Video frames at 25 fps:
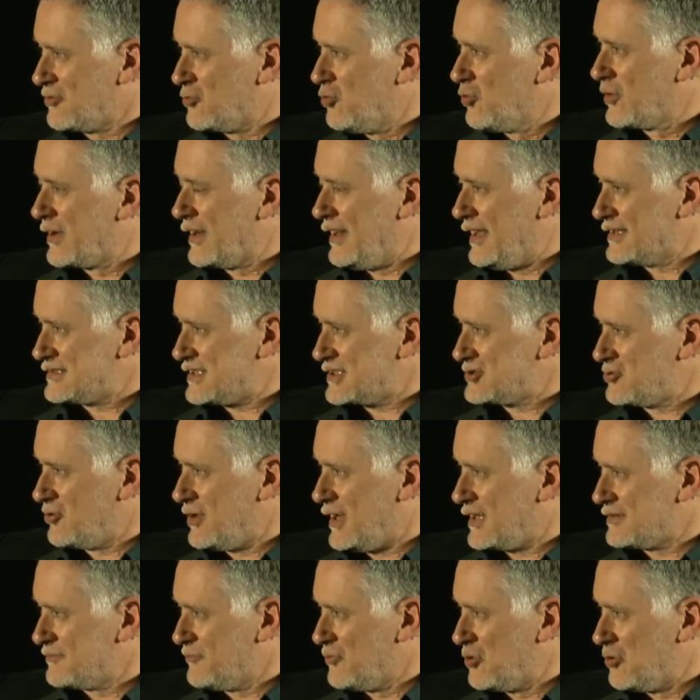the
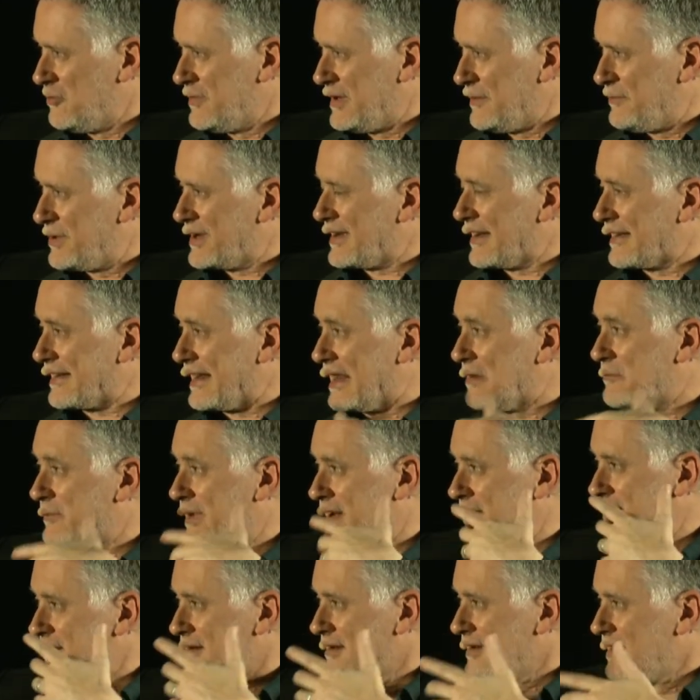military life,
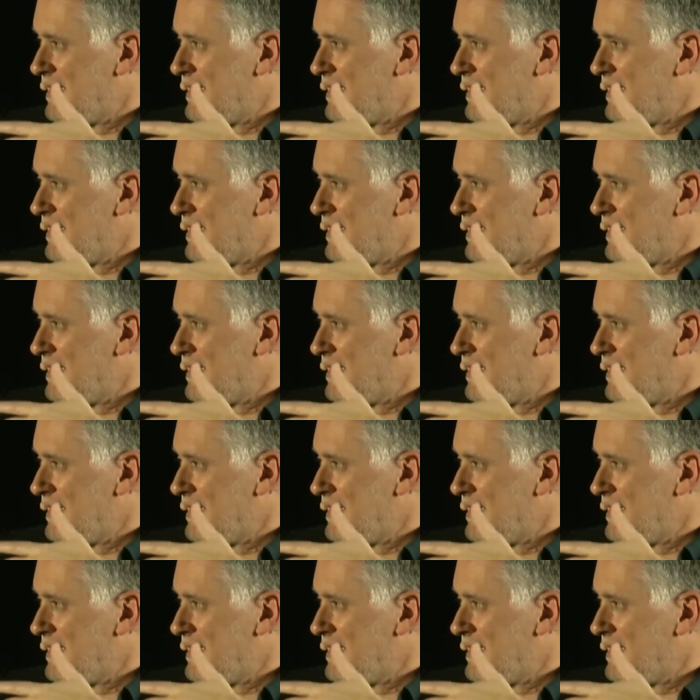right?